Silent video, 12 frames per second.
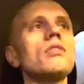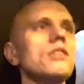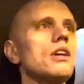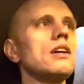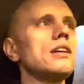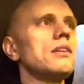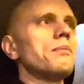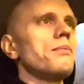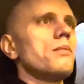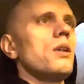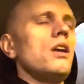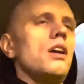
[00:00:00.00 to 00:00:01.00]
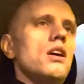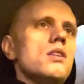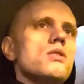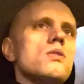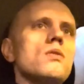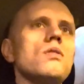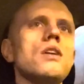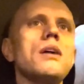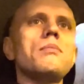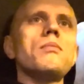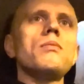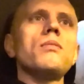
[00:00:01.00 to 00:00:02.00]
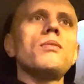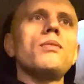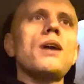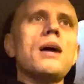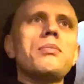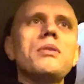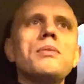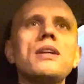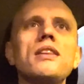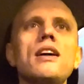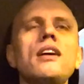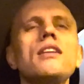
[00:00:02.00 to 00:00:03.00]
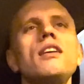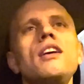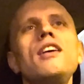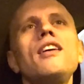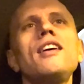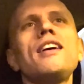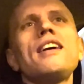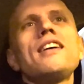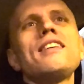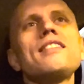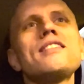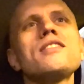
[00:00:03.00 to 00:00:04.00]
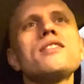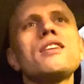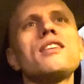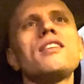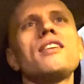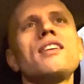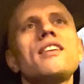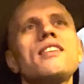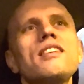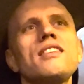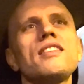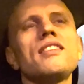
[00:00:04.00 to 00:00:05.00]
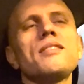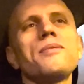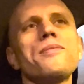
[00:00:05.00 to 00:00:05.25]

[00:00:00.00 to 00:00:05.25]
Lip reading: So I'm happy about that. And but